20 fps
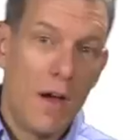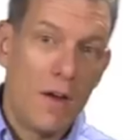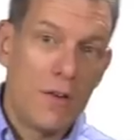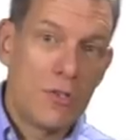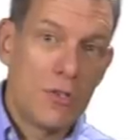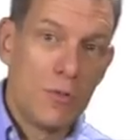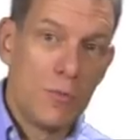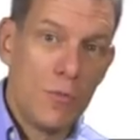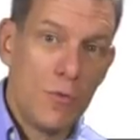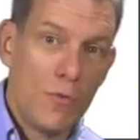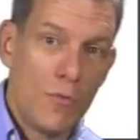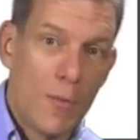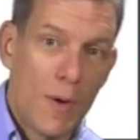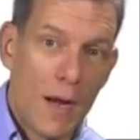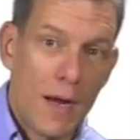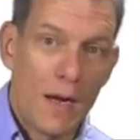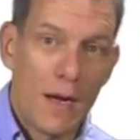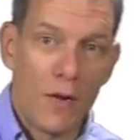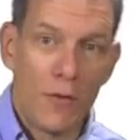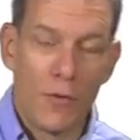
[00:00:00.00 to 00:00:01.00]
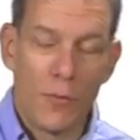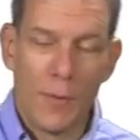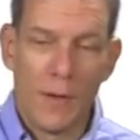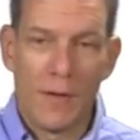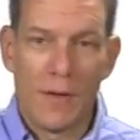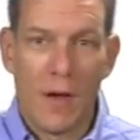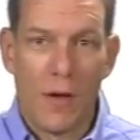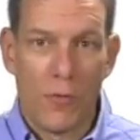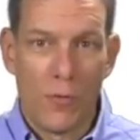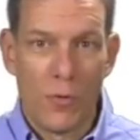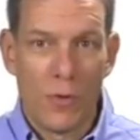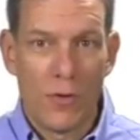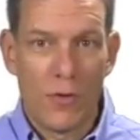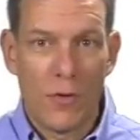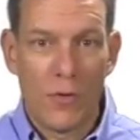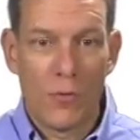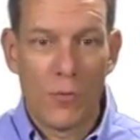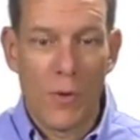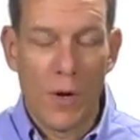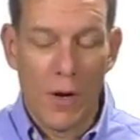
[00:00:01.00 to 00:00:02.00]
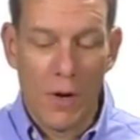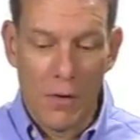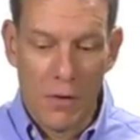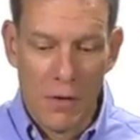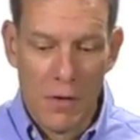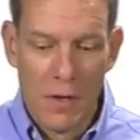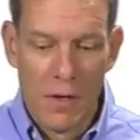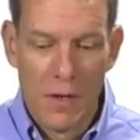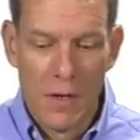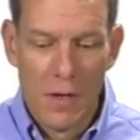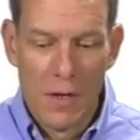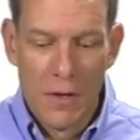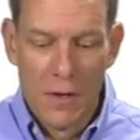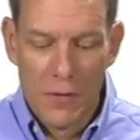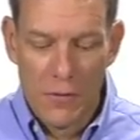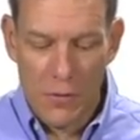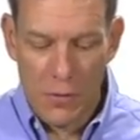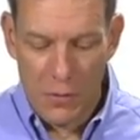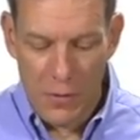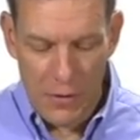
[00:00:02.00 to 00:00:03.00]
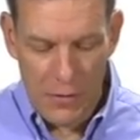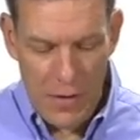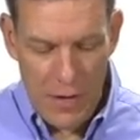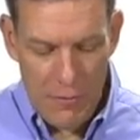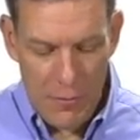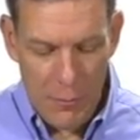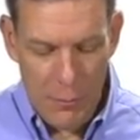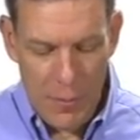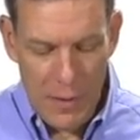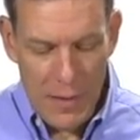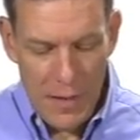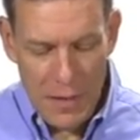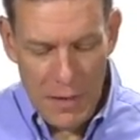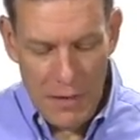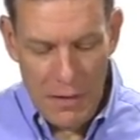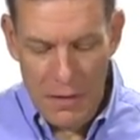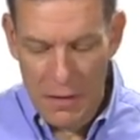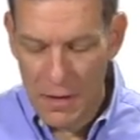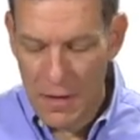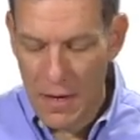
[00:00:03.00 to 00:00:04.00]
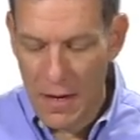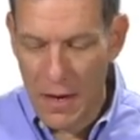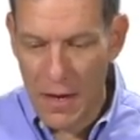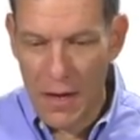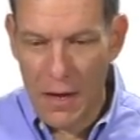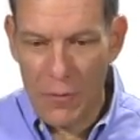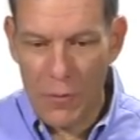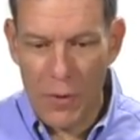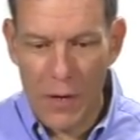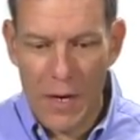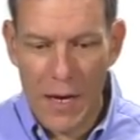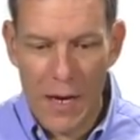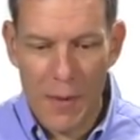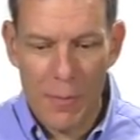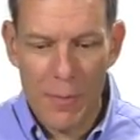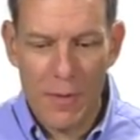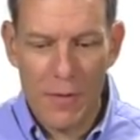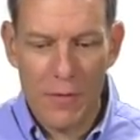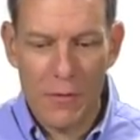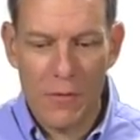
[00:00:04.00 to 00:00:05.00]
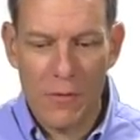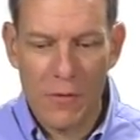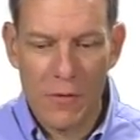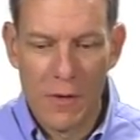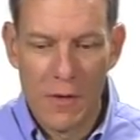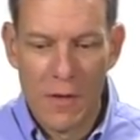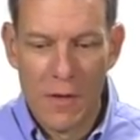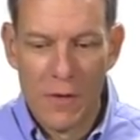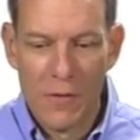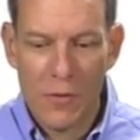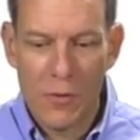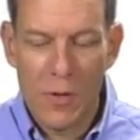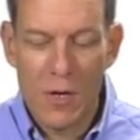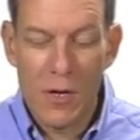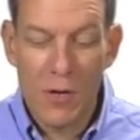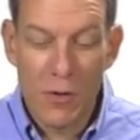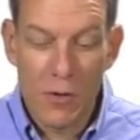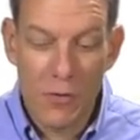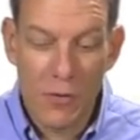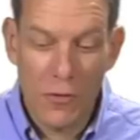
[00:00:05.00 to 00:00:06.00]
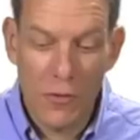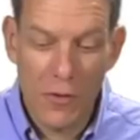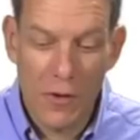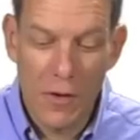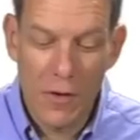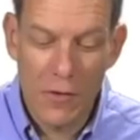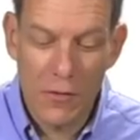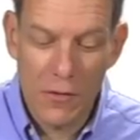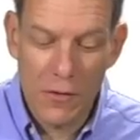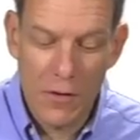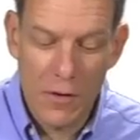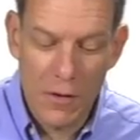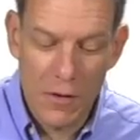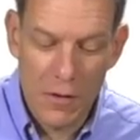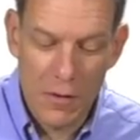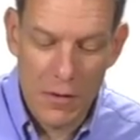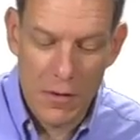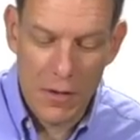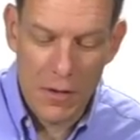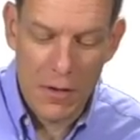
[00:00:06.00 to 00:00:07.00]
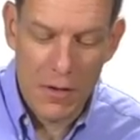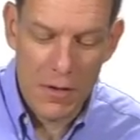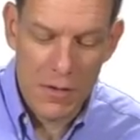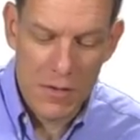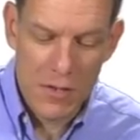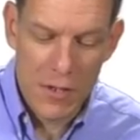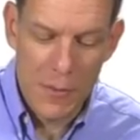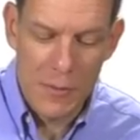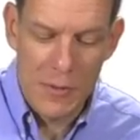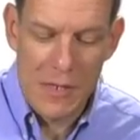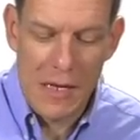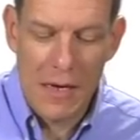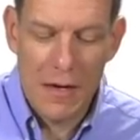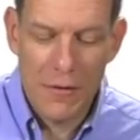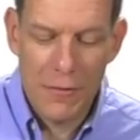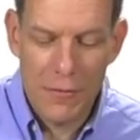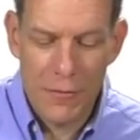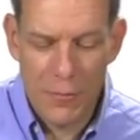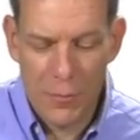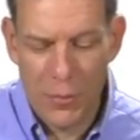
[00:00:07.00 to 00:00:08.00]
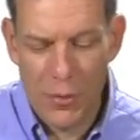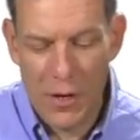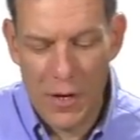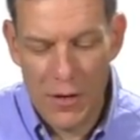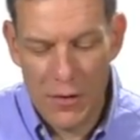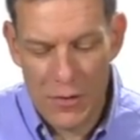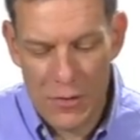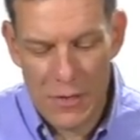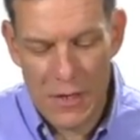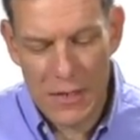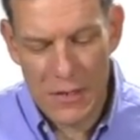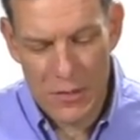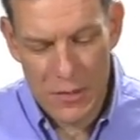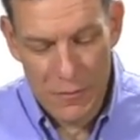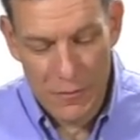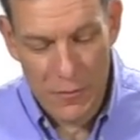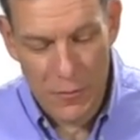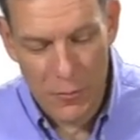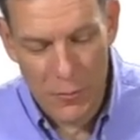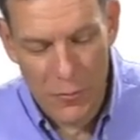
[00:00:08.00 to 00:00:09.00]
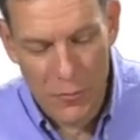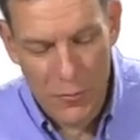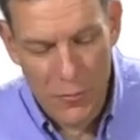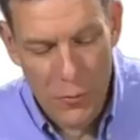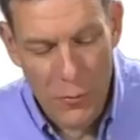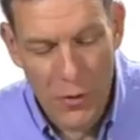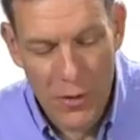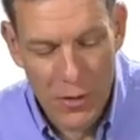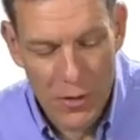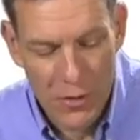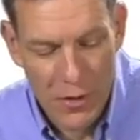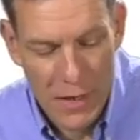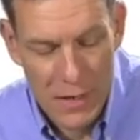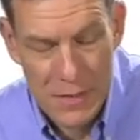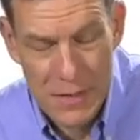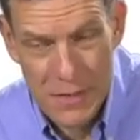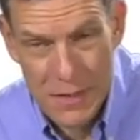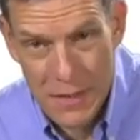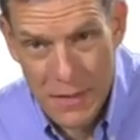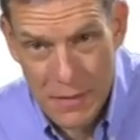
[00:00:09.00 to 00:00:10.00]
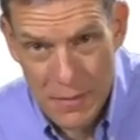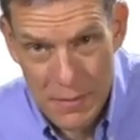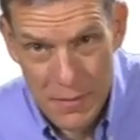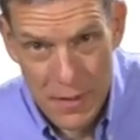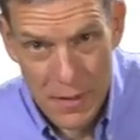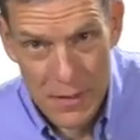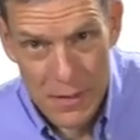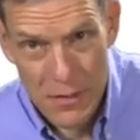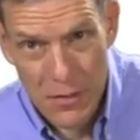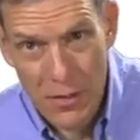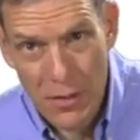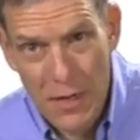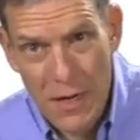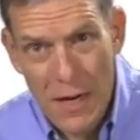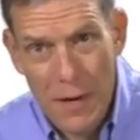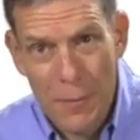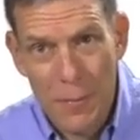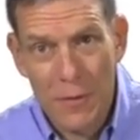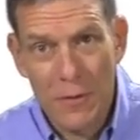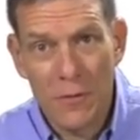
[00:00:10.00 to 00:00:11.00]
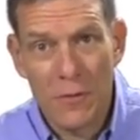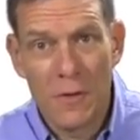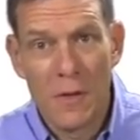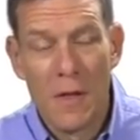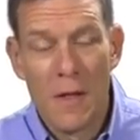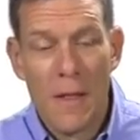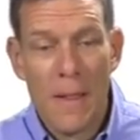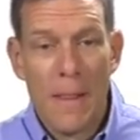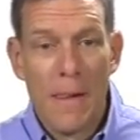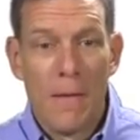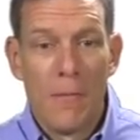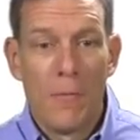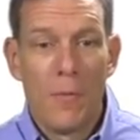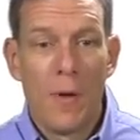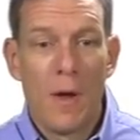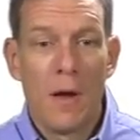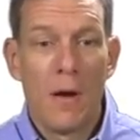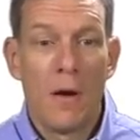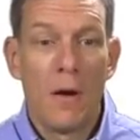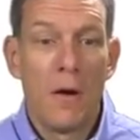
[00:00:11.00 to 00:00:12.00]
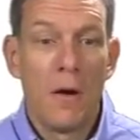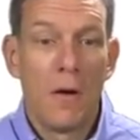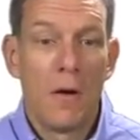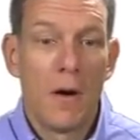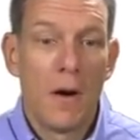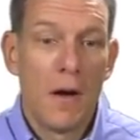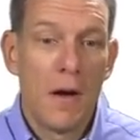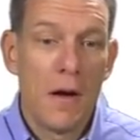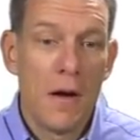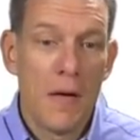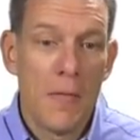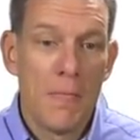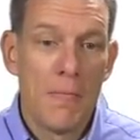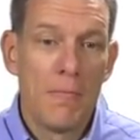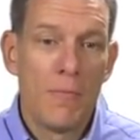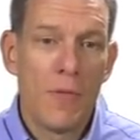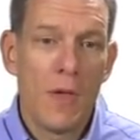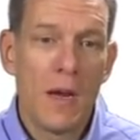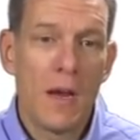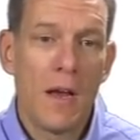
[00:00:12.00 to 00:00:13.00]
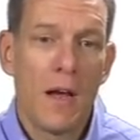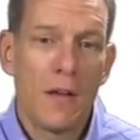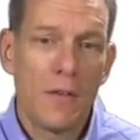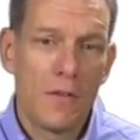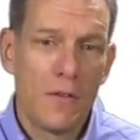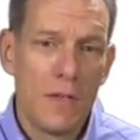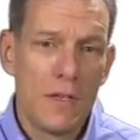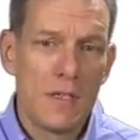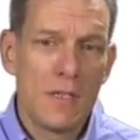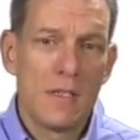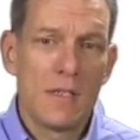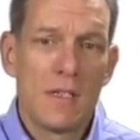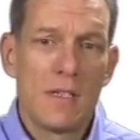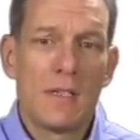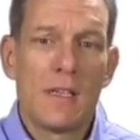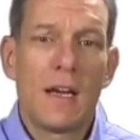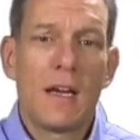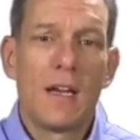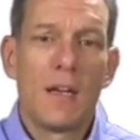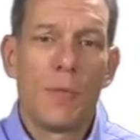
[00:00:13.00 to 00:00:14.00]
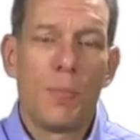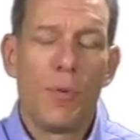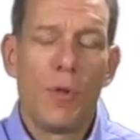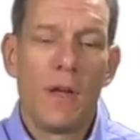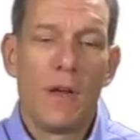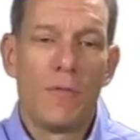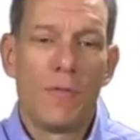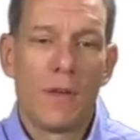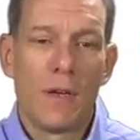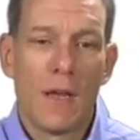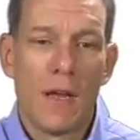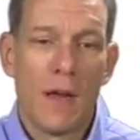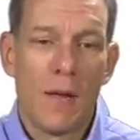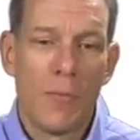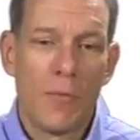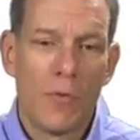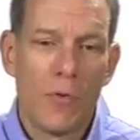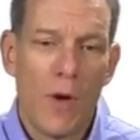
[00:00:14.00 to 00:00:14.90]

I should move my announcement downwards as well. So let's have a peek at what happens. So here's is a, a subset of players actually from, from one of the classes I, I did on campus where um, they got, this is a second play of the game.